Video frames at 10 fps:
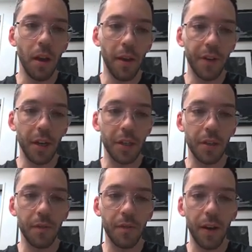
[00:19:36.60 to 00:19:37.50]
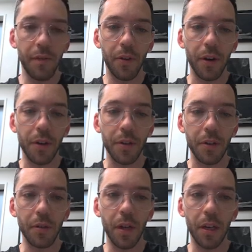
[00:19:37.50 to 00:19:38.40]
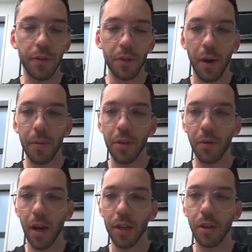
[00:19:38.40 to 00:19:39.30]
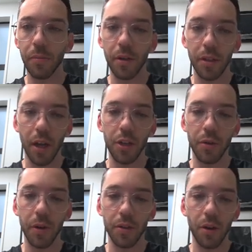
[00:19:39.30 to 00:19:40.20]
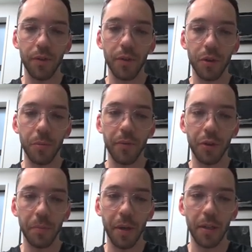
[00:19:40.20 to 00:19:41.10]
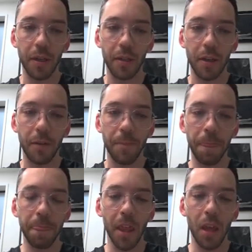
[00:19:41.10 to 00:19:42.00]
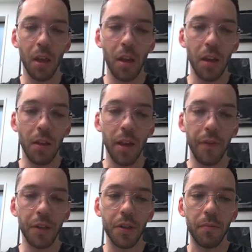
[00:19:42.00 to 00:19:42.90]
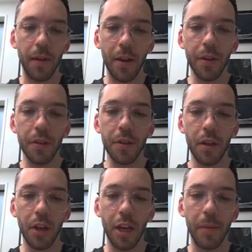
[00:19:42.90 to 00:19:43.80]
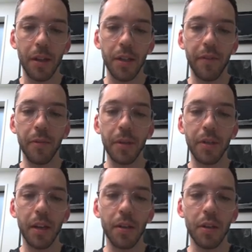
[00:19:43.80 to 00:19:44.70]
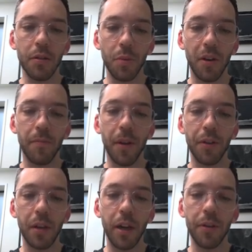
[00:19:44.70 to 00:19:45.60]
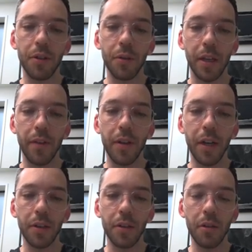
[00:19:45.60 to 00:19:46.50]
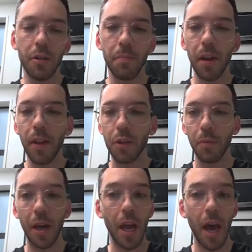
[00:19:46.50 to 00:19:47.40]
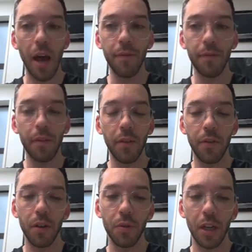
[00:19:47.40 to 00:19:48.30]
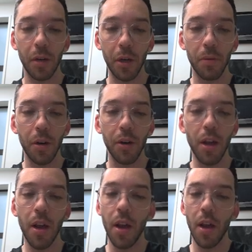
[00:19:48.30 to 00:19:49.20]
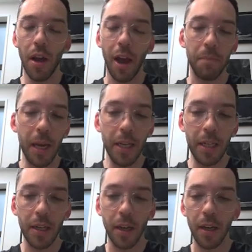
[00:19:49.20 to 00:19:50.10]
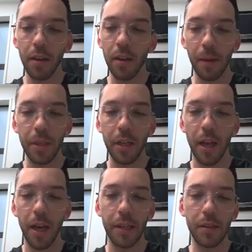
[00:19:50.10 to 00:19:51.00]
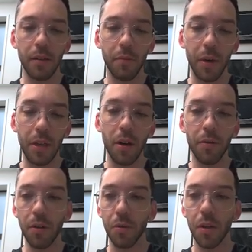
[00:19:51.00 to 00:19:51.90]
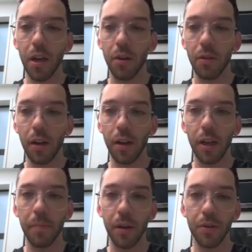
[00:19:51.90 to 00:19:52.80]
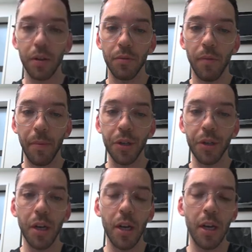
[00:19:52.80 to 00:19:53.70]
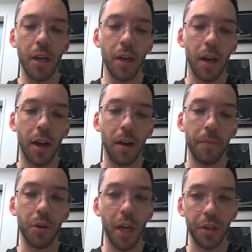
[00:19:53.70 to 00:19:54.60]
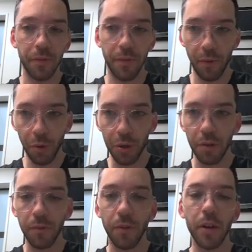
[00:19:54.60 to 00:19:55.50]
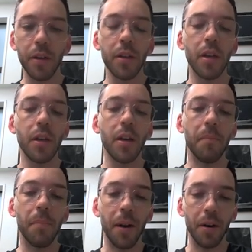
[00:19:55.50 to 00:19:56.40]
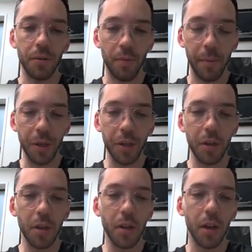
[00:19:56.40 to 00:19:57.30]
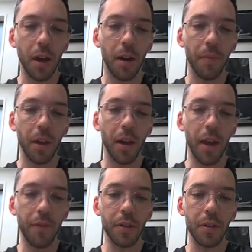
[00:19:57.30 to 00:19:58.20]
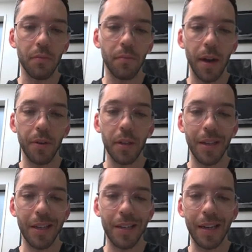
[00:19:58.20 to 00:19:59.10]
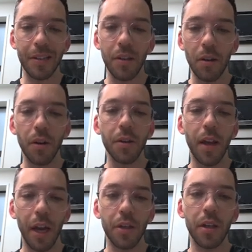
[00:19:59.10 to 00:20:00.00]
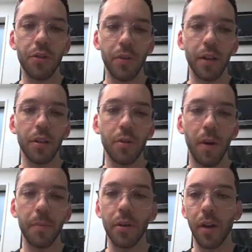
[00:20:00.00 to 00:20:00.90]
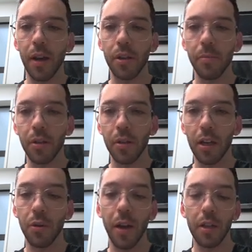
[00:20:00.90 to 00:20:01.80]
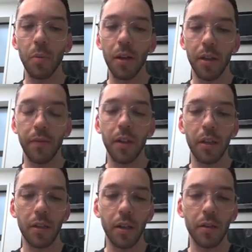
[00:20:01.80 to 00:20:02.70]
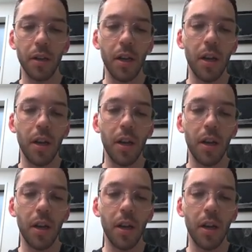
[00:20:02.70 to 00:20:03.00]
Effudex 5-fluorouracil is for squamous cell carcinoma in situ. It is not for superficial BCC. The evidence around this, you get about a 70% 12-month clearance using Effudex. Compare that to about half if you're using a Micromod. and PDT comes in last. We don't use it here at the clinic because it is rubbish. You charge a fortune for it, but it is rubbish. The evidence around it is that it does not actually treat squamous cell carcinoma in situ as well as Effedix does.